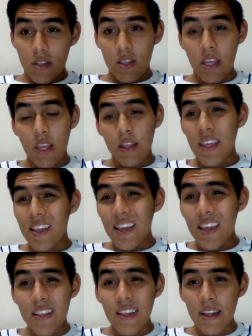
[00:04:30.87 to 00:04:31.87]

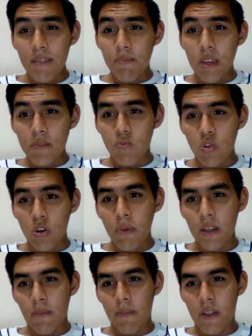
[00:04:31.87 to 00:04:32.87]
it can be absorbed
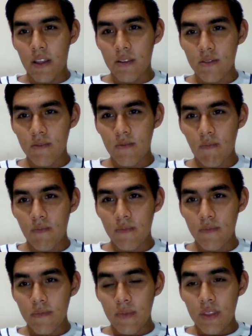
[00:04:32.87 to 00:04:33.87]
by the plant.
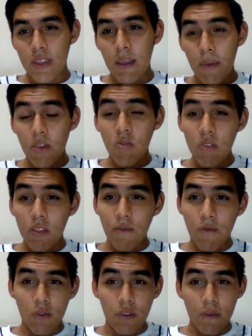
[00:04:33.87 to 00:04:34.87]
The method
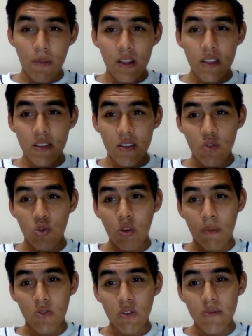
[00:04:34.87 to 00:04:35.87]
for the plant to
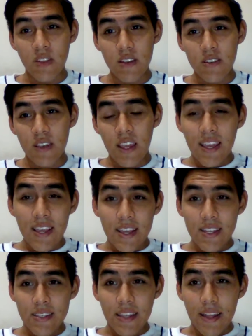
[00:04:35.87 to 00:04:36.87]
absorb this
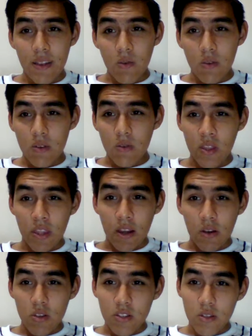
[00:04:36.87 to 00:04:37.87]
is that when
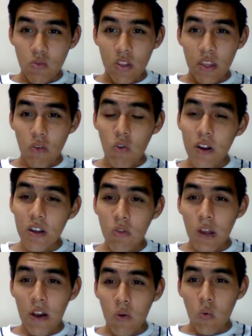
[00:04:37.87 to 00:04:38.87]
the
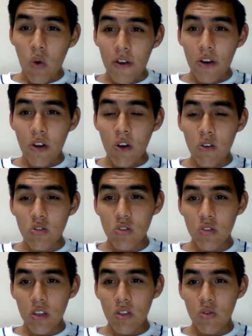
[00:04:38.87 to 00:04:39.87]
water
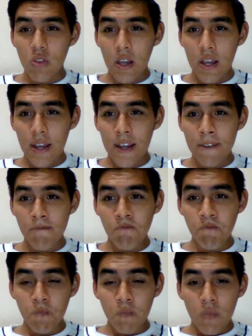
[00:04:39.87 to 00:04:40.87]
goes into the
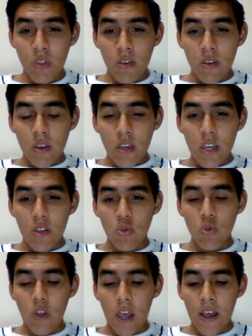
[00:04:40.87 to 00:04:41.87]
into